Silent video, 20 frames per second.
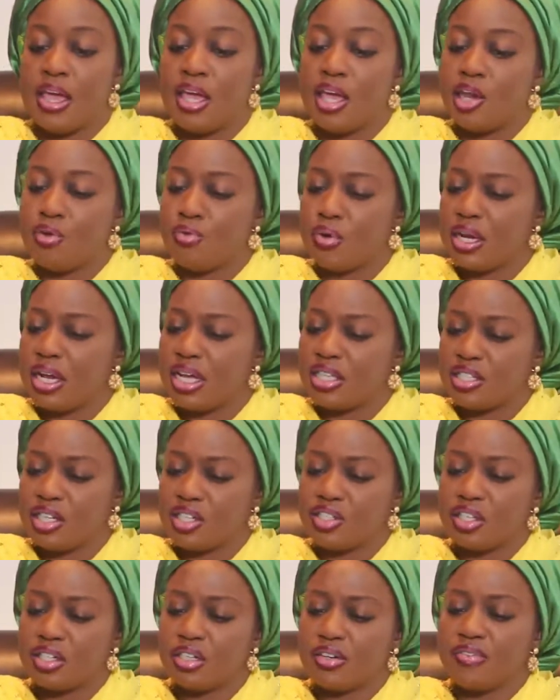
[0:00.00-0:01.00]
In
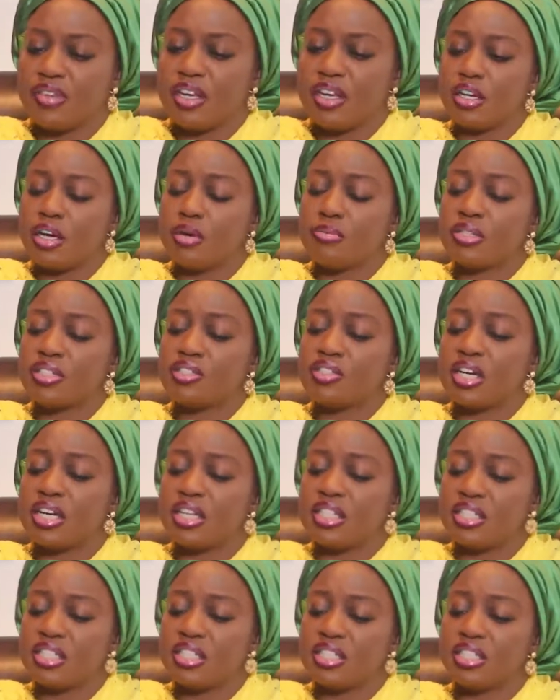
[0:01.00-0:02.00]
realization enormous
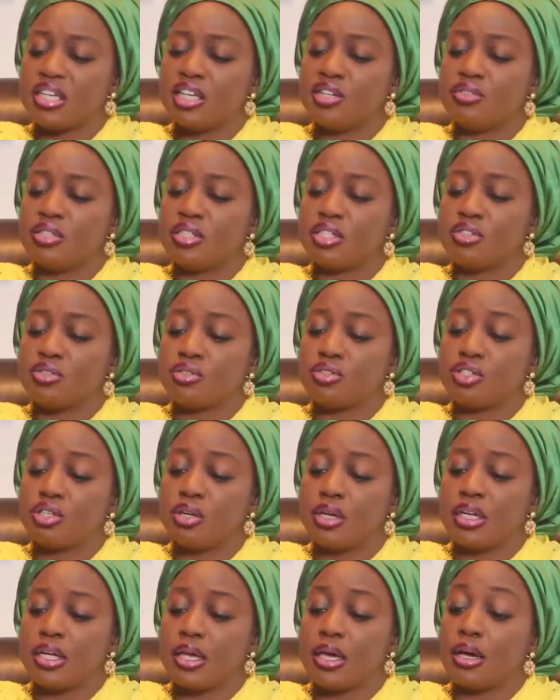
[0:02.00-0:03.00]
challenges hindering the
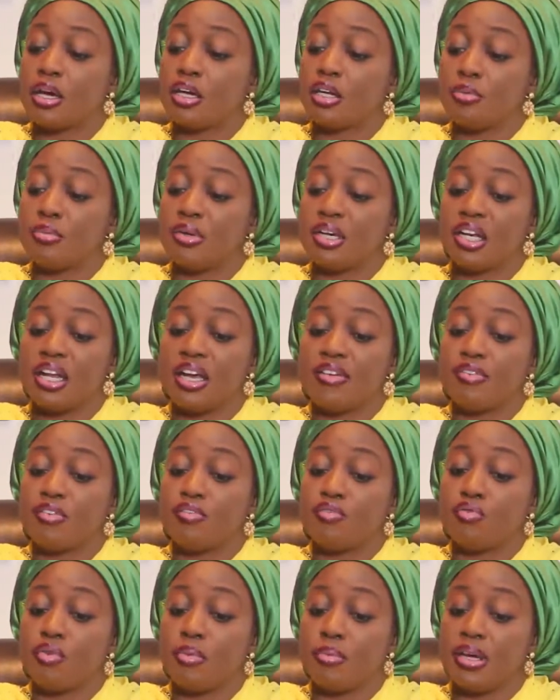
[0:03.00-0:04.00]
socio-economic life
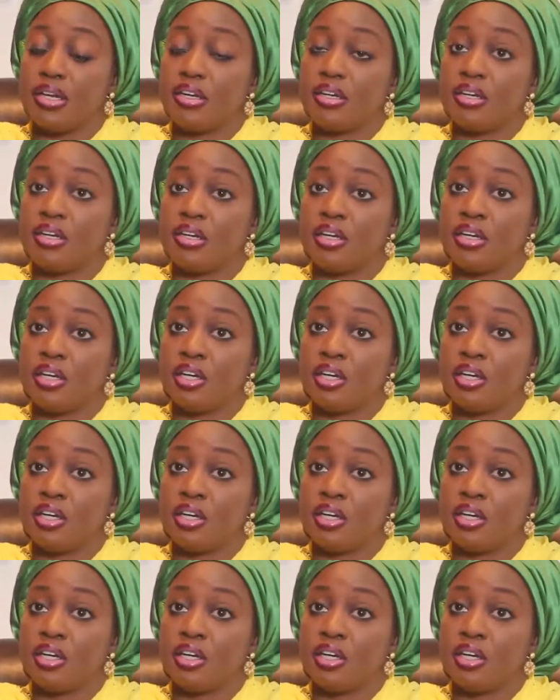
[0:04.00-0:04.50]
of women,